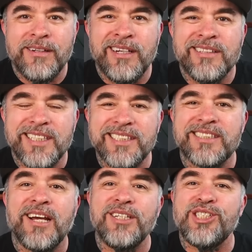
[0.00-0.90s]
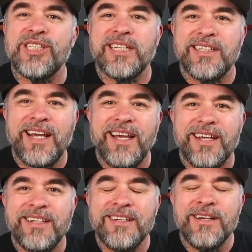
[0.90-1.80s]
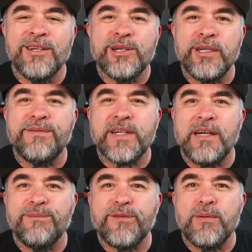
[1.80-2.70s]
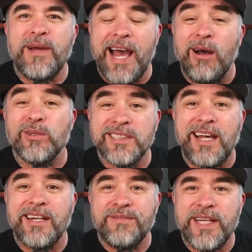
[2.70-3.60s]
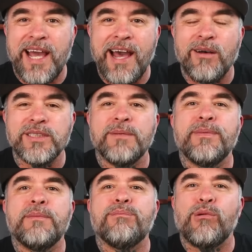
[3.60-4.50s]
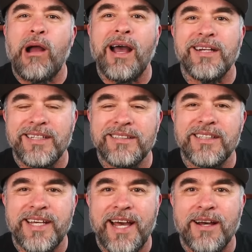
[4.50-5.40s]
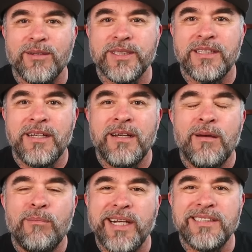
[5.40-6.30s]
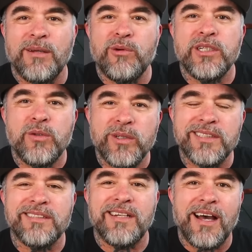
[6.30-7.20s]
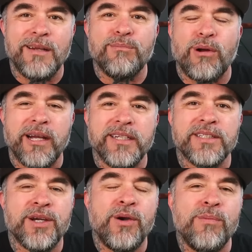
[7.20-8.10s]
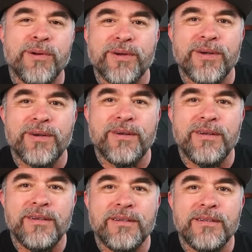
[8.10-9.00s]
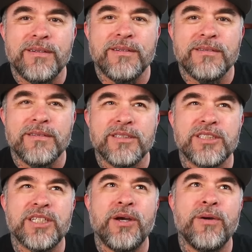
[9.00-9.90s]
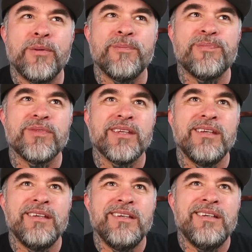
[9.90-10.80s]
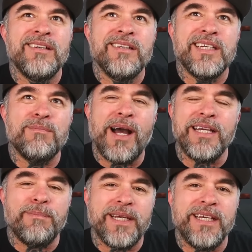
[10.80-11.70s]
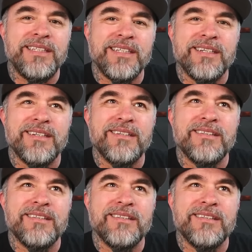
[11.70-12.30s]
This touch DNA could have come from outside of the house and been brought into the house by someone who was not Bryan Kohberger. So, in my opinion,